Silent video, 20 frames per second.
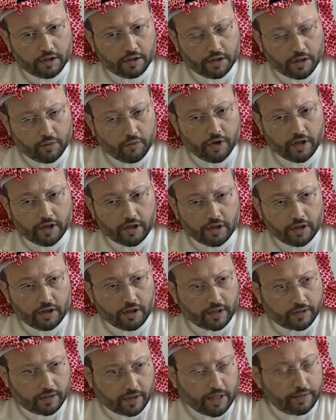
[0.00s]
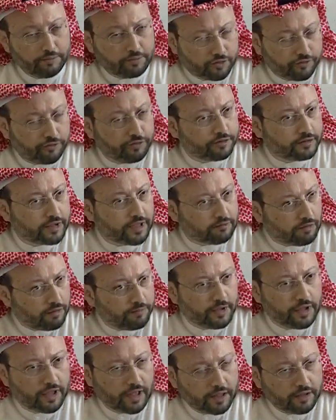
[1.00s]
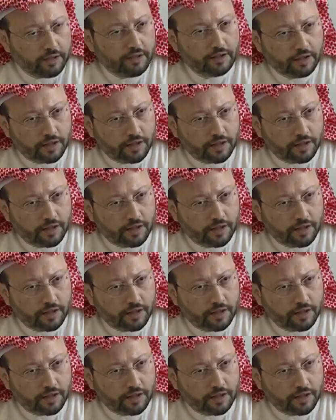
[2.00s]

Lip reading: They were in the camp of Osama bin Laden.